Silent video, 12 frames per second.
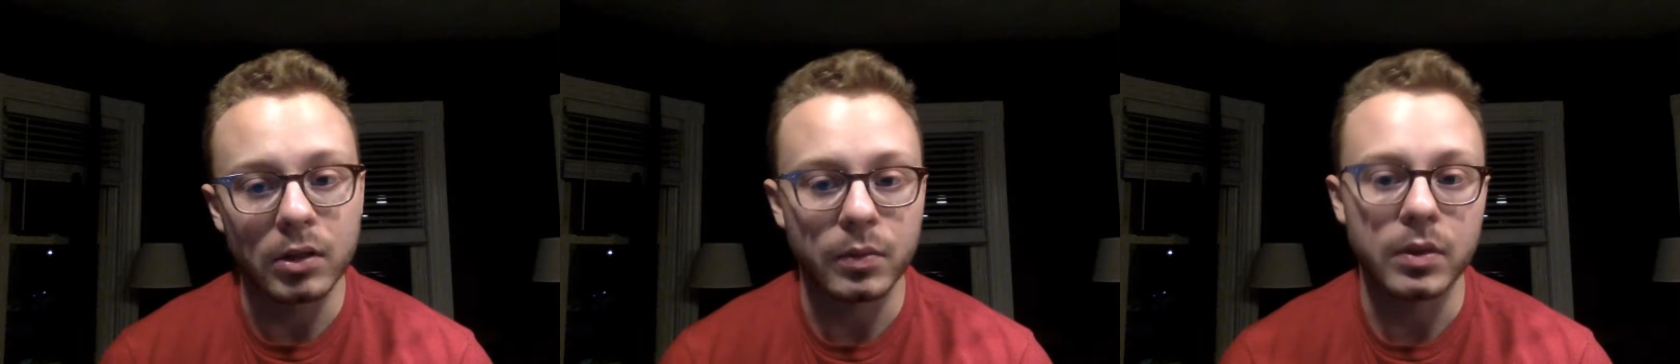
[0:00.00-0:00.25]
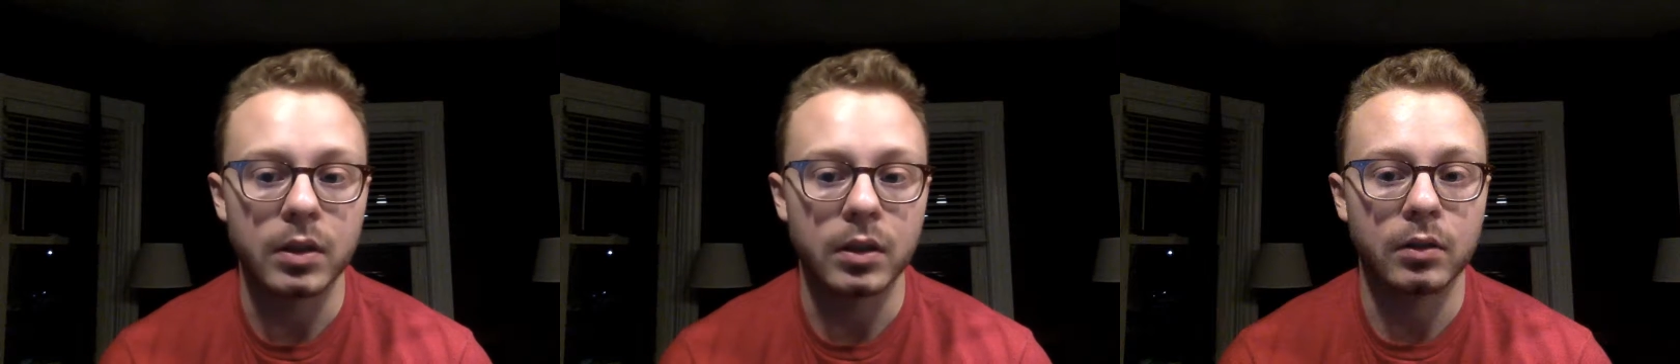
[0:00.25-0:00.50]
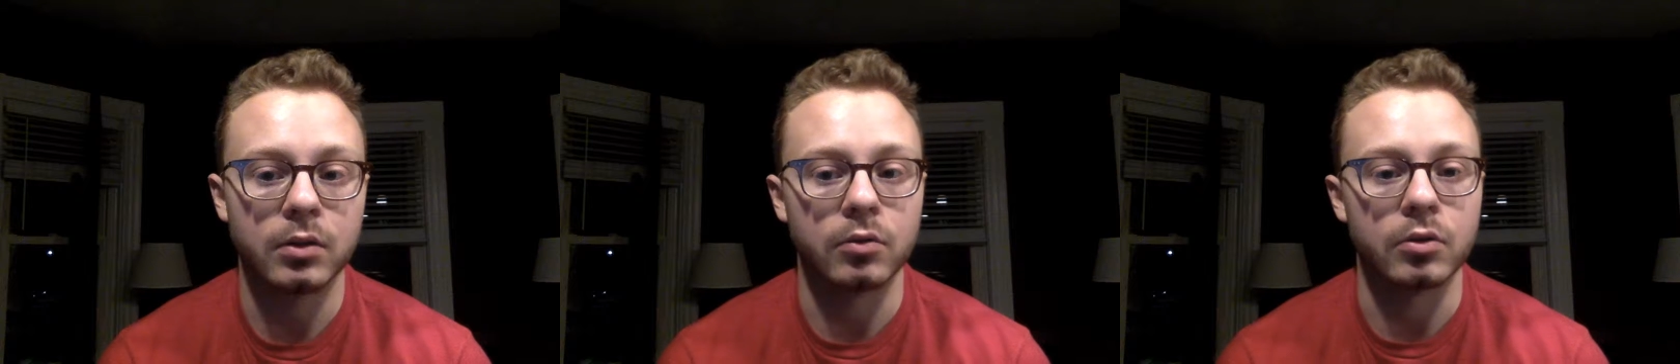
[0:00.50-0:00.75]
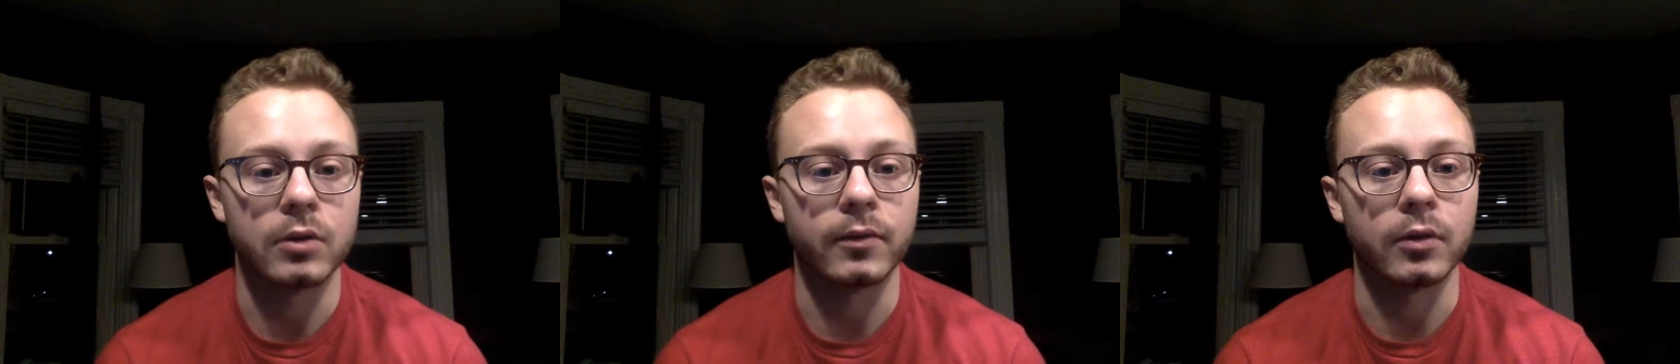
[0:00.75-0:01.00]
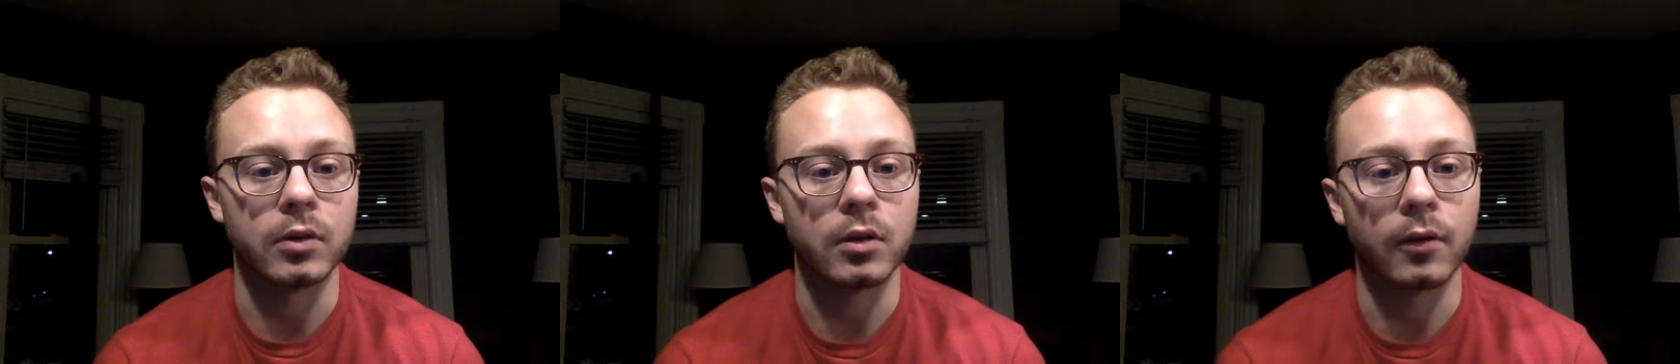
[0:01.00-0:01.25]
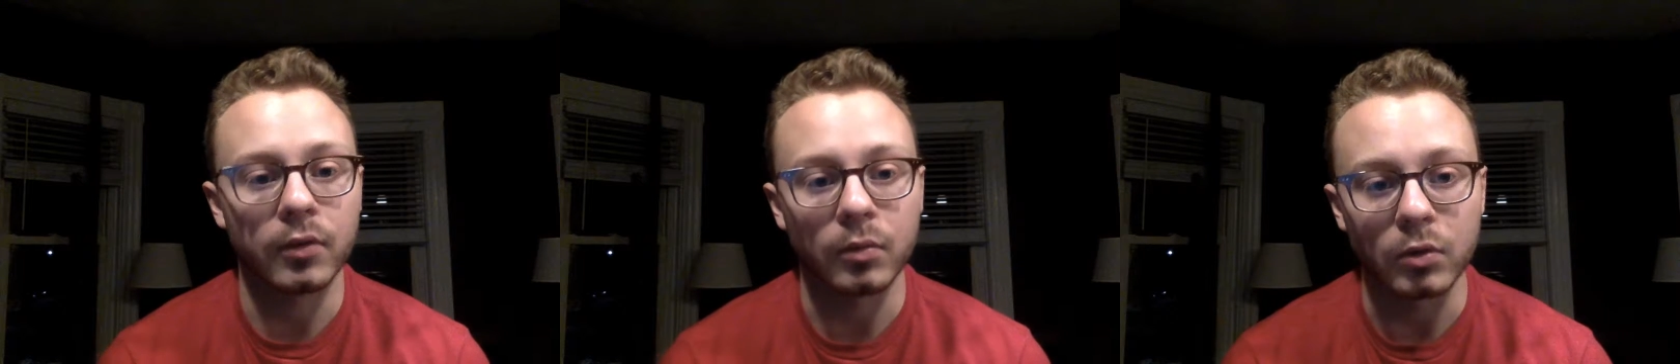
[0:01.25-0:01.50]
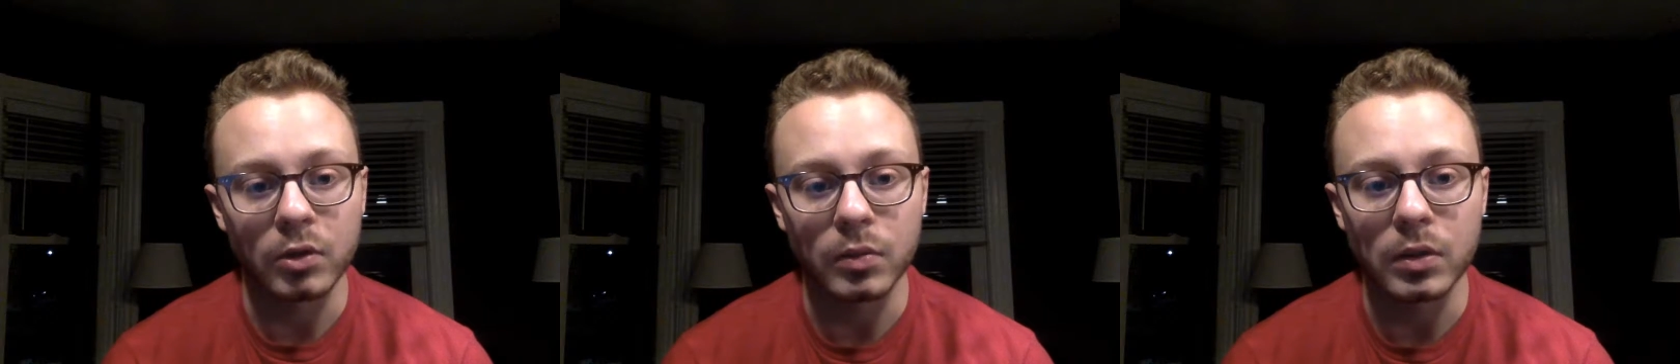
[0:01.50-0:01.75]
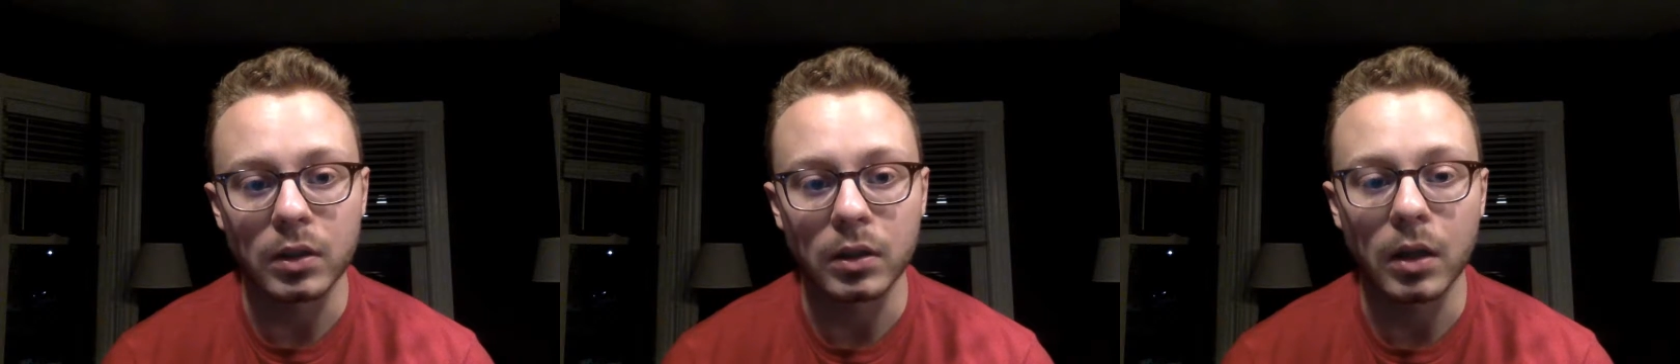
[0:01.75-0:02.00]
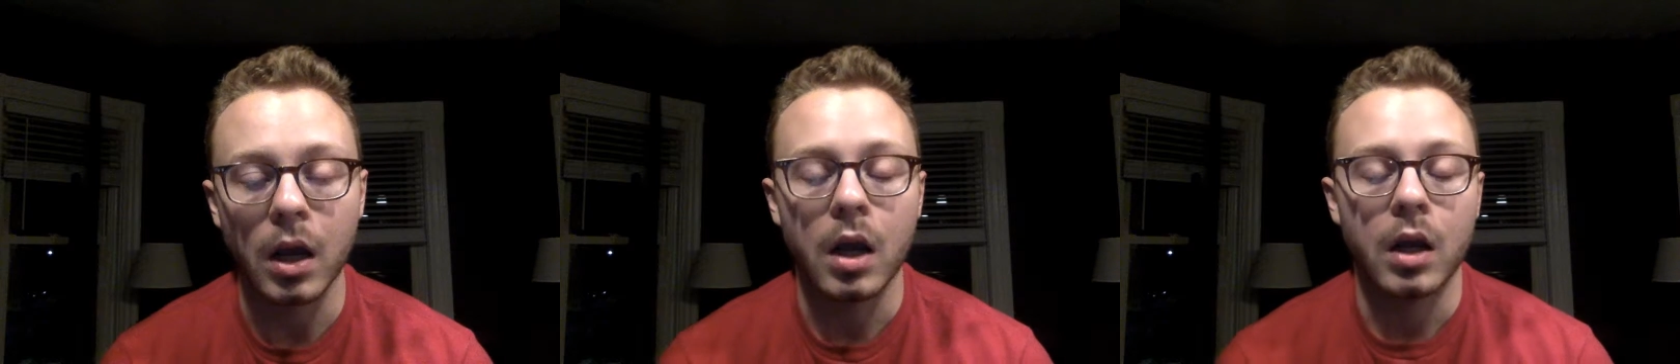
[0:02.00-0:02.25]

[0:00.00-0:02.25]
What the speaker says: speaking, so she feels comfortable speaking.